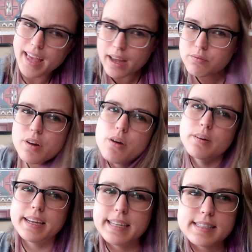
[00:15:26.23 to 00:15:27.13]
I don't
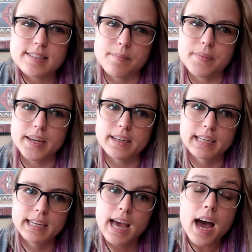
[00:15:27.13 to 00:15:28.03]
know, it needs something.
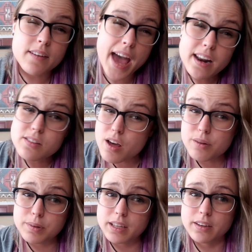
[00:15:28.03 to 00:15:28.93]
I've had a lot
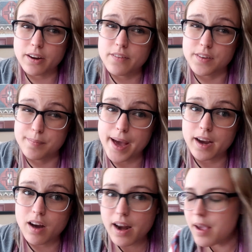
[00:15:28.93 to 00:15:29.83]
of really great
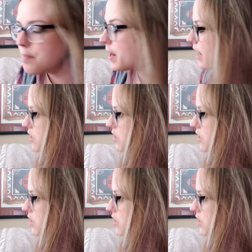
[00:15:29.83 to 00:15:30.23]
feedback on it, but I